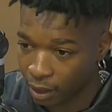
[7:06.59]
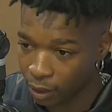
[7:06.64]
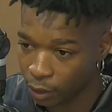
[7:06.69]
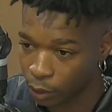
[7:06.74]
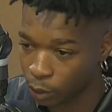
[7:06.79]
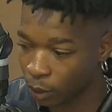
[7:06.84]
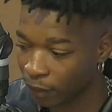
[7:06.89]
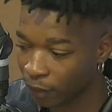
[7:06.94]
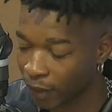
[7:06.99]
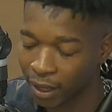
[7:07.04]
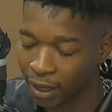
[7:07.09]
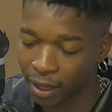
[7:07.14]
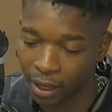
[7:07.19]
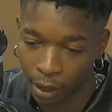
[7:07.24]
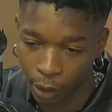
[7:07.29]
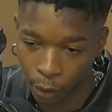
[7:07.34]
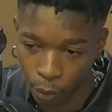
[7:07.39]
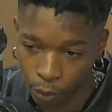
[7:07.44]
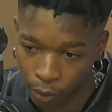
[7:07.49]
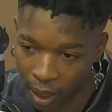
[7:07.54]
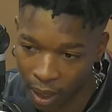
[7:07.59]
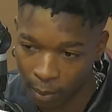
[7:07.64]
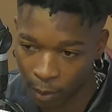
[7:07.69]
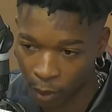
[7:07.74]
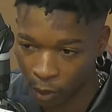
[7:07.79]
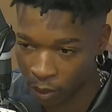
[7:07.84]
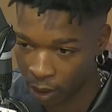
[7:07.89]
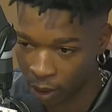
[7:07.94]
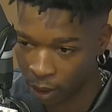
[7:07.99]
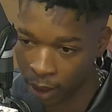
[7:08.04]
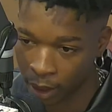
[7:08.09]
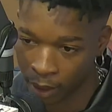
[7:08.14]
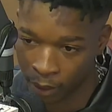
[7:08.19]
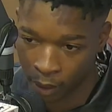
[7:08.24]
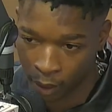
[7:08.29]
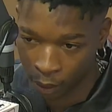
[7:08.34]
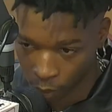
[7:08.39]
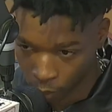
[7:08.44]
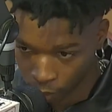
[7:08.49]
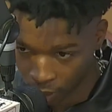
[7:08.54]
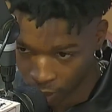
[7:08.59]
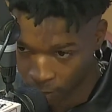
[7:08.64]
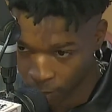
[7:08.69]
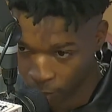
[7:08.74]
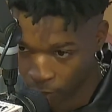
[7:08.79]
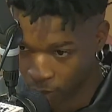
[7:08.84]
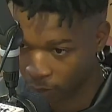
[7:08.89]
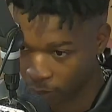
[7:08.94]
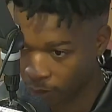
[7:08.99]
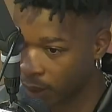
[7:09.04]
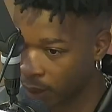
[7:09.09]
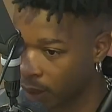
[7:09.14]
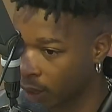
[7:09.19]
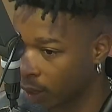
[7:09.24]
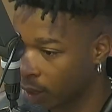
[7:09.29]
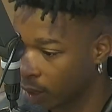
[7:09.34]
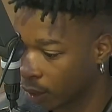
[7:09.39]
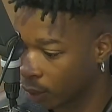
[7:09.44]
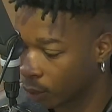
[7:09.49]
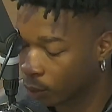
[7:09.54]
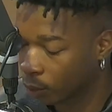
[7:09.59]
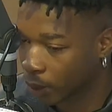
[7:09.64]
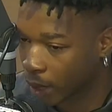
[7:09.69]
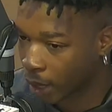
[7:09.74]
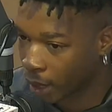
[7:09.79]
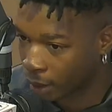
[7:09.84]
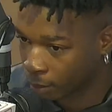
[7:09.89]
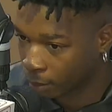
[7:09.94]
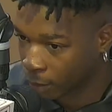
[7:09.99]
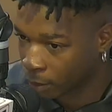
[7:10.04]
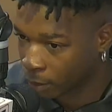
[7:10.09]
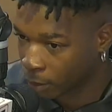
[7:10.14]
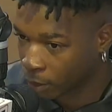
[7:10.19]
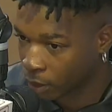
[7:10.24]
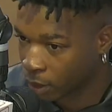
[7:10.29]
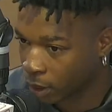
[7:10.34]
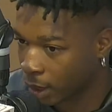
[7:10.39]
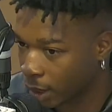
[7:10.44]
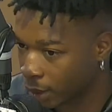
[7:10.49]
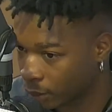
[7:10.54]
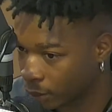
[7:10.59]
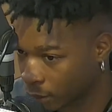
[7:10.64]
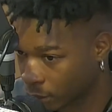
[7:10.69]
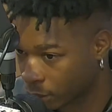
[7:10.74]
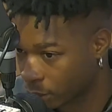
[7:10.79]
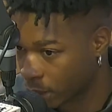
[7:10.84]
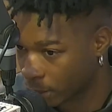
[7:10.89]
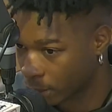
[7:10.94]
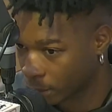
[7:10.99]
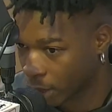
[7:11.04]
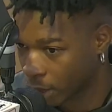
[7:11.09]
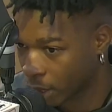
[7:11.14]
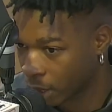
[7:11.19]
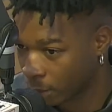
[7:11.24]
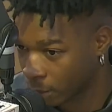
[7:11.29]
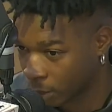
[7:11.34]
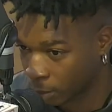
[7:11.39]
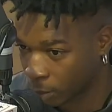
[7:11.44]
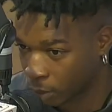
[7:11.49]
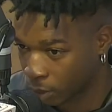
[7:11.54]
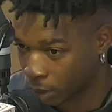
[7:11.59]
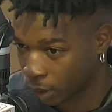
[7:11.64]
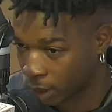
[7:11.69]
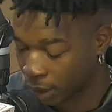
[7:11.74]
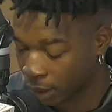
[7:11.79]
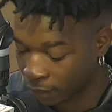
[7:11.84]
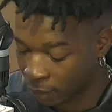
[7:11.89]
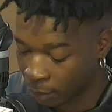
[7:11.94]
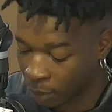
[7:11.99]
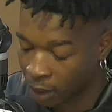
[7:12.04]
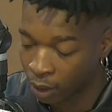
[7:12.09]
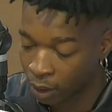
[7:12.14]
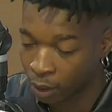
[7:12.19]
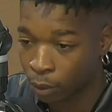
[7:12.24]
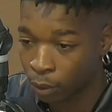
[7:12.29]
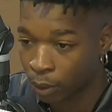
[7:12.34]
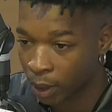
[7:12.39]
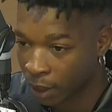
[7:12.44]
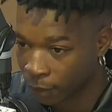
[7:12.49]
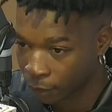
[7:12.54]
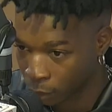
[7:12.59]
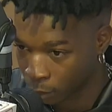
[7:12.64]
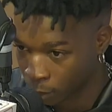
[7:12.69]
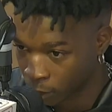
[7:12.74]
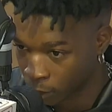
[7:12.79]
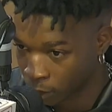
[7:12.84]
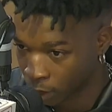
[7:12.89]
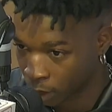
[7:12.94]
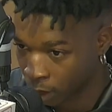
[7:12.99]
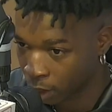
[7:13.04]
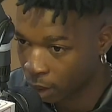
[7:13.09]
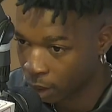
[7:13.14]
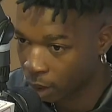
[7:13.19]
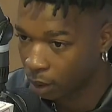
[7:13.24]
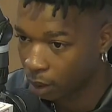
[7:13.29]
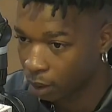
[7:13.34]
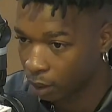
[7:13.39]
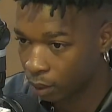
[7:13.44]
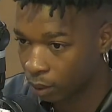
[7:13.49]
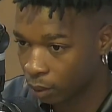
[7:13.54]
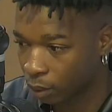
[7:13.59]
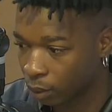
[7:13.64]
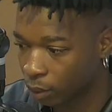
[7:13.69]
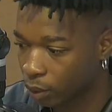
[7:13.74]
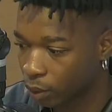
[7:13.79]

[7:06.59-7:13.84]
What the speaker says: So if I hear a good rap music, I know a good rap music. If I hear a good R&B music, I know a good R&B music. And if I'm hearing a good Afro music, you know.